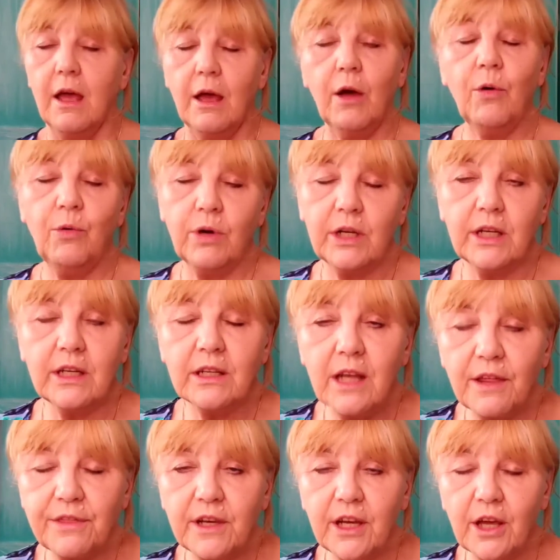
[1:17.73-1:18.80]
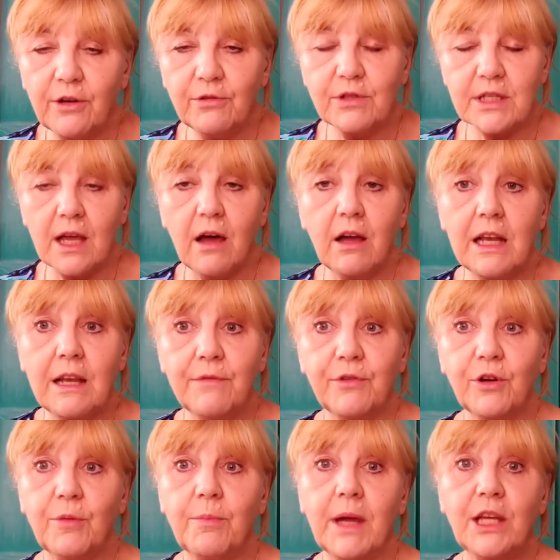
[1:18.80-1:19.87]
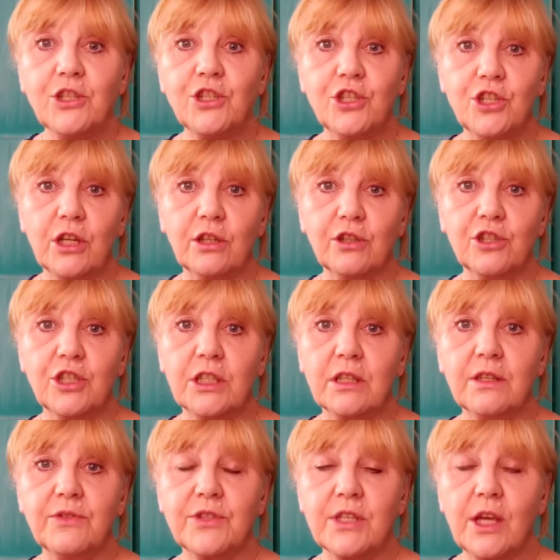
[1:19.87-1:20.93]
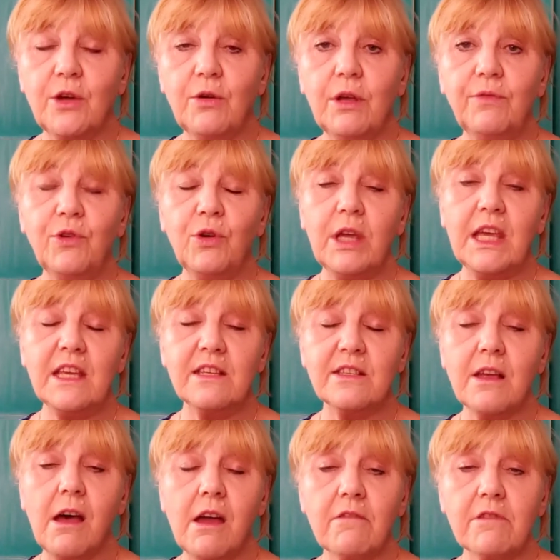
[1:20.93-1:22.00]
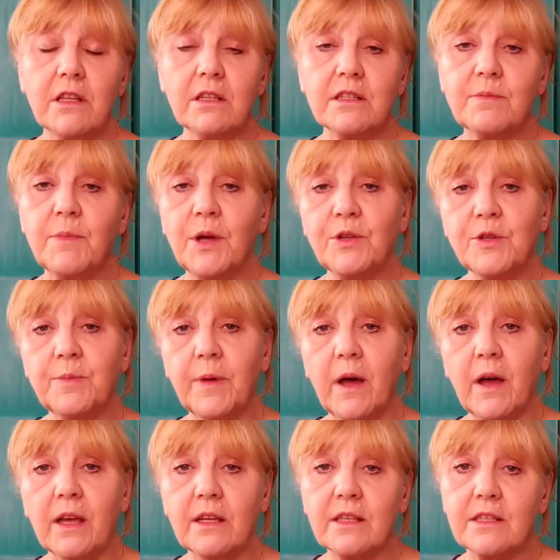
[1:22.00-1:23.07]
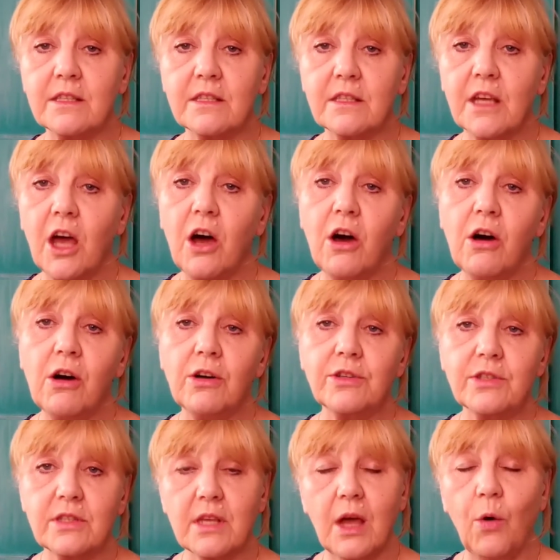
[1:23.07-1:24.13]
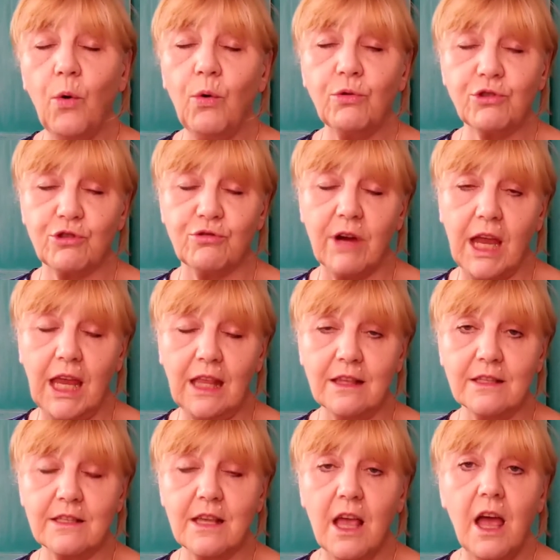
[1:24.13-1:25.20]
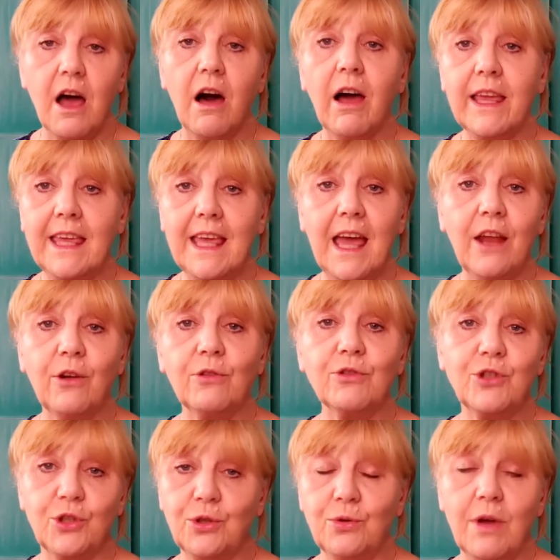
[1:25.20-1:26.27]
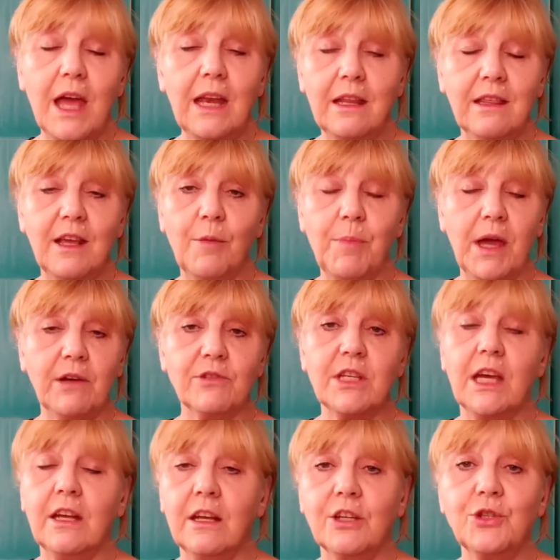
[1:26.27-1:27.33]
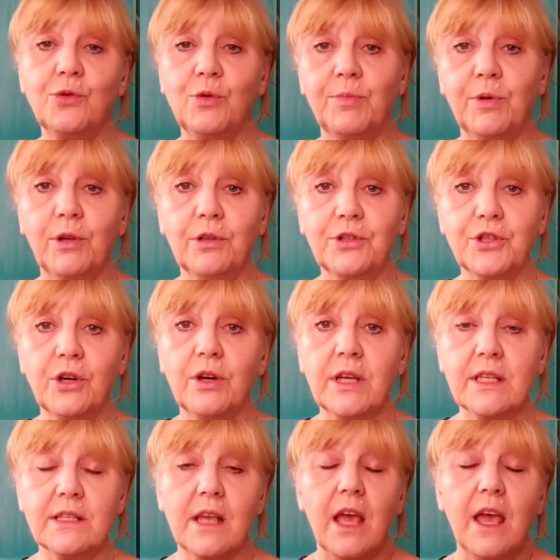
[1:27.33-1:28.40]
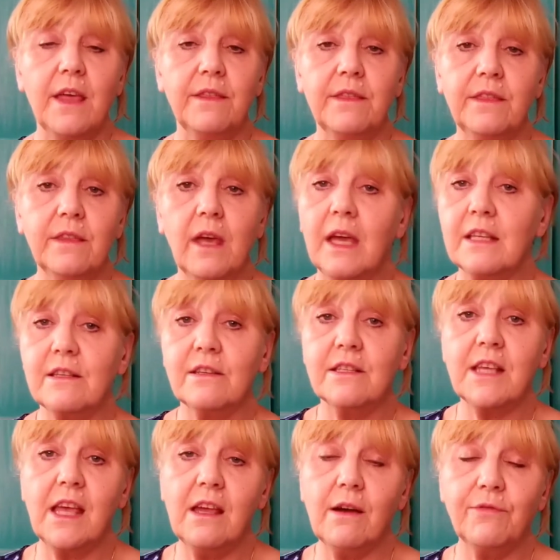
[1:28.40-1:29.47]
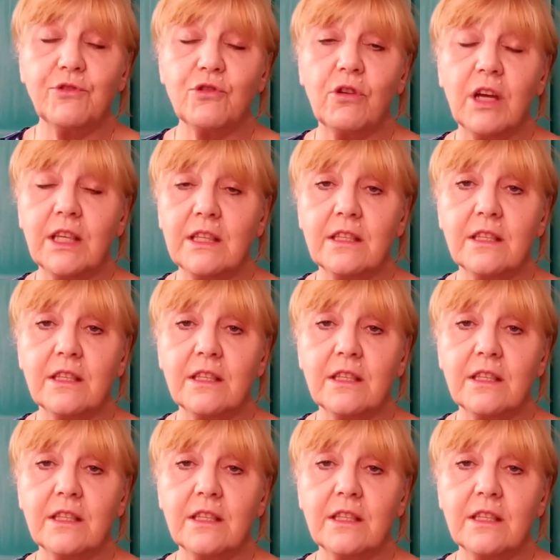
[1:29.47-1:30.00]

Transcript: Oh, another note, I live on a major junction, so if you hear sirens, motorbikes, cars or trains, I cannot do anything about it and I do apologise. As I say, I've tried